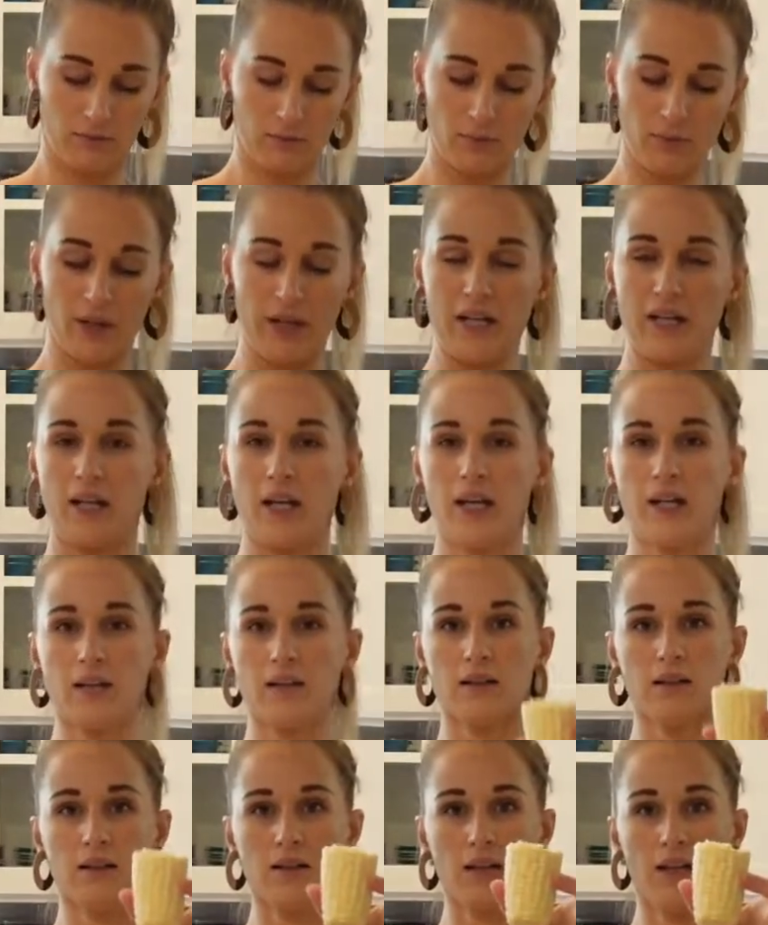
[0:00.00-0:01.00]
break it
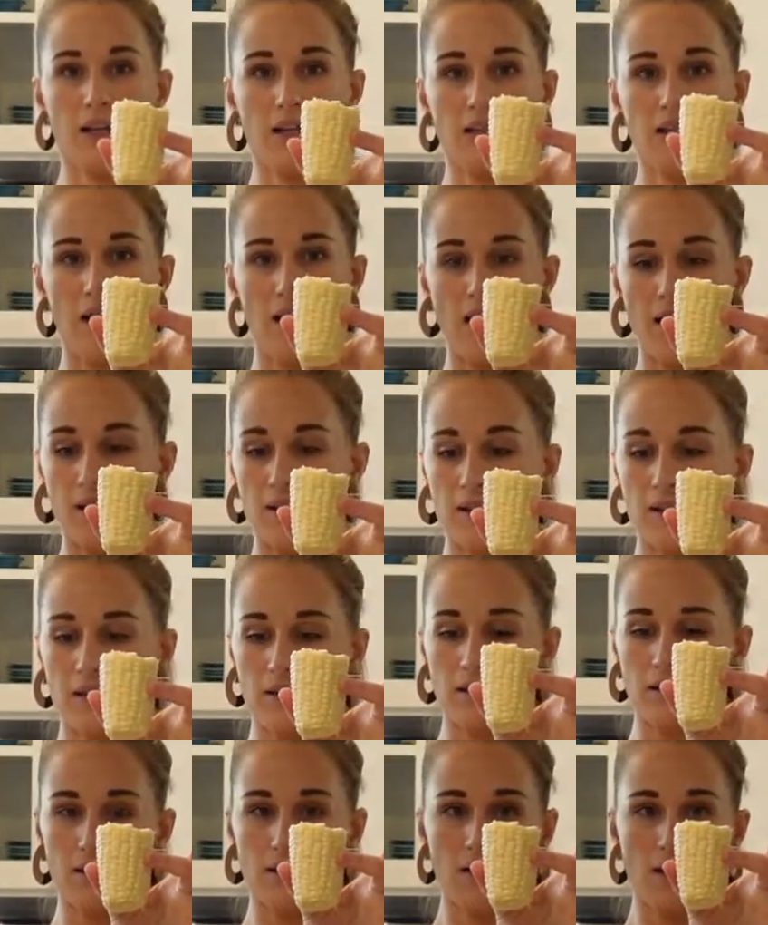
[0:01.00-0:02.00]
like that.
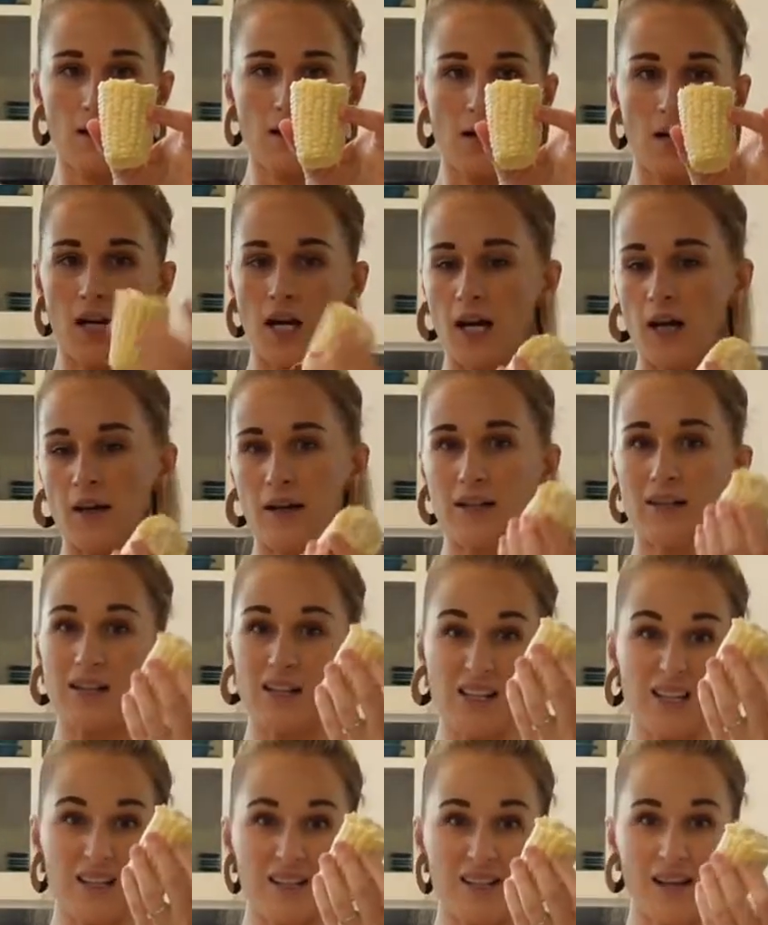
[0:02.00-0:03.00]
It's
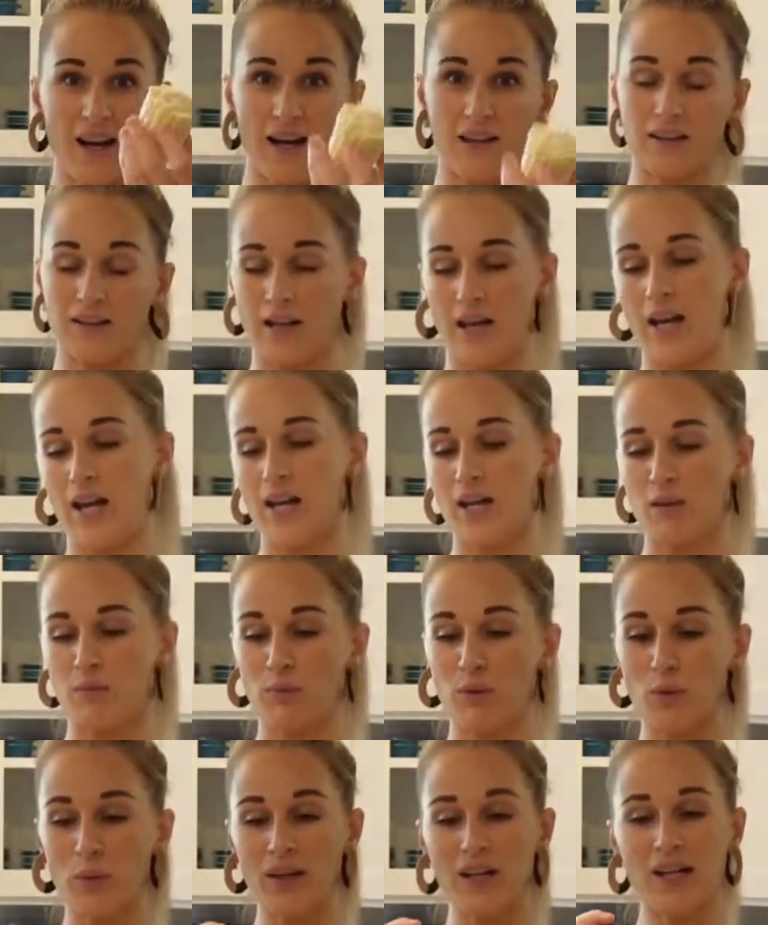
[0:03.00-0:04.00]
easy at the end,
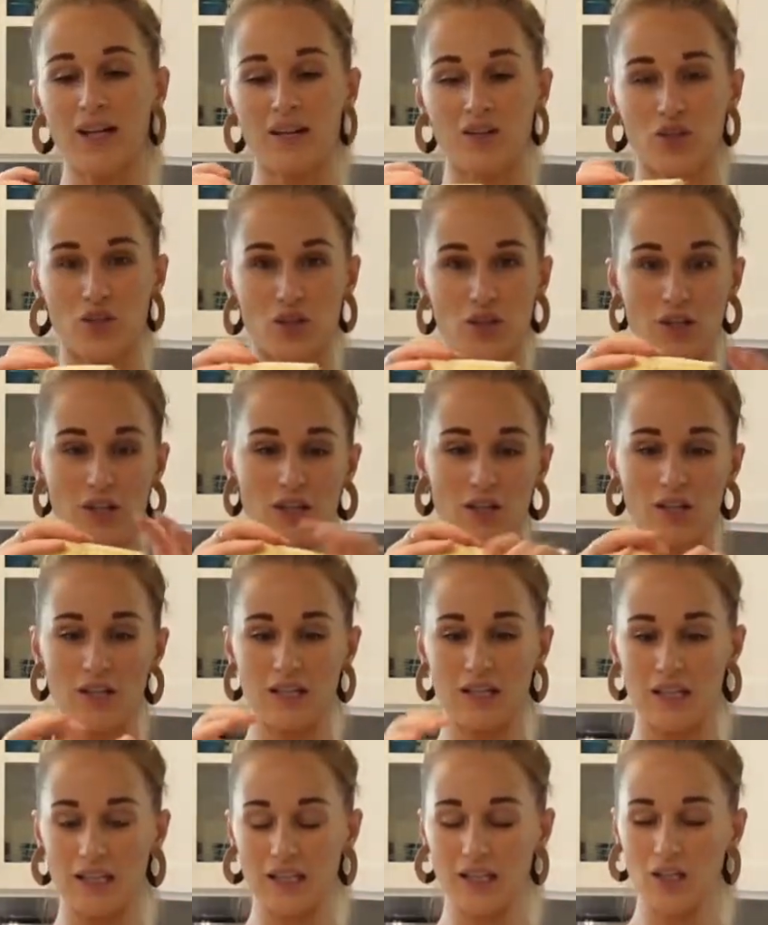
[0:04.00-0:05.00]
but when it gets to this,
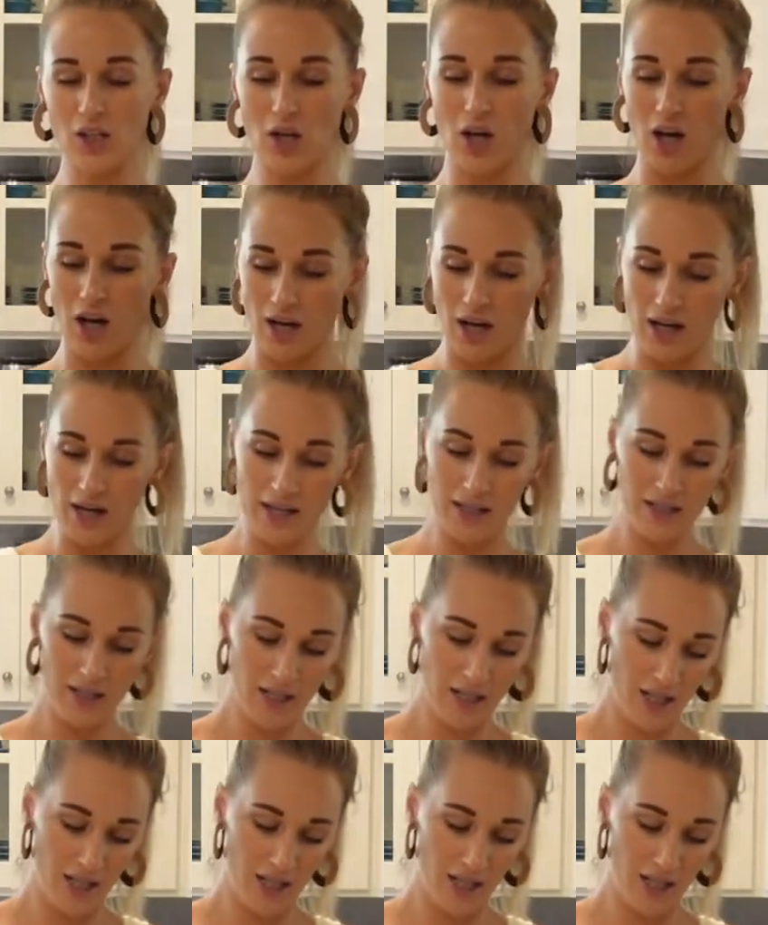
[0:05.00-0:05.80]
it's a little hard.